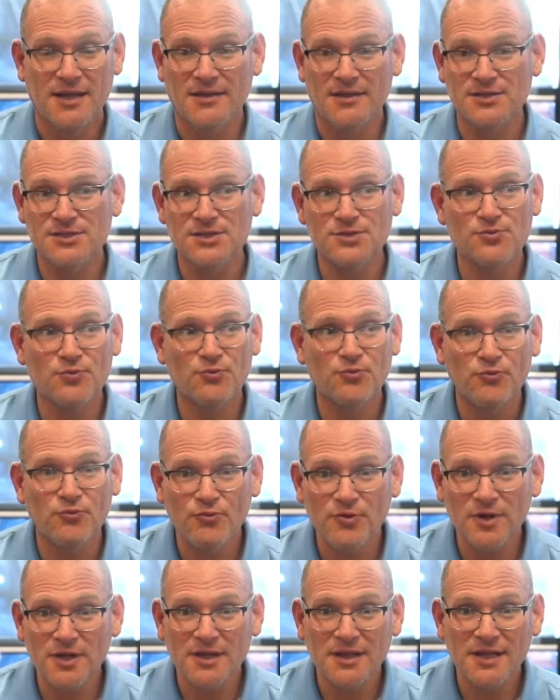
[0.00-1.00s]
This is
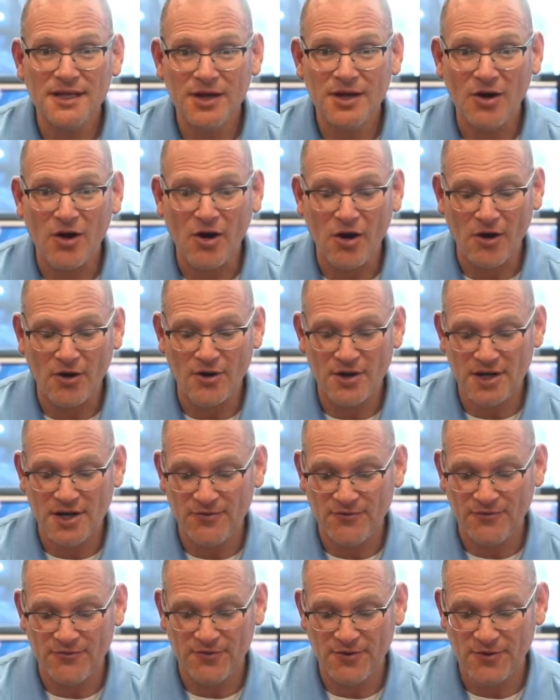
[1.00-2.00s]
really hearty
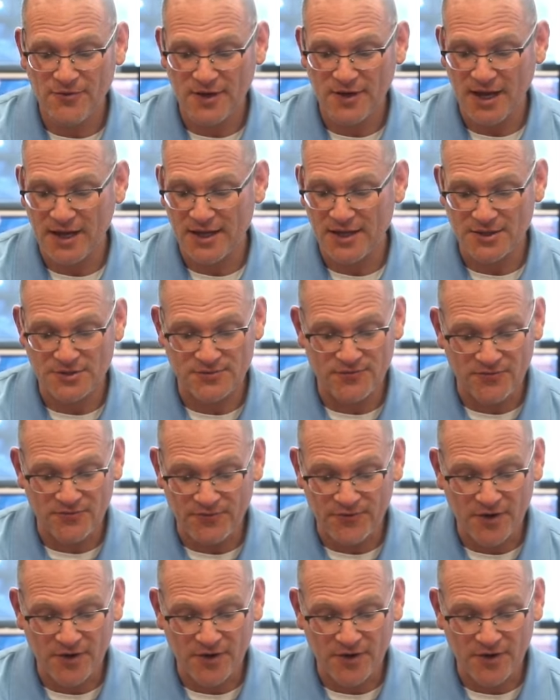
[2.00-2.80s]
food and it's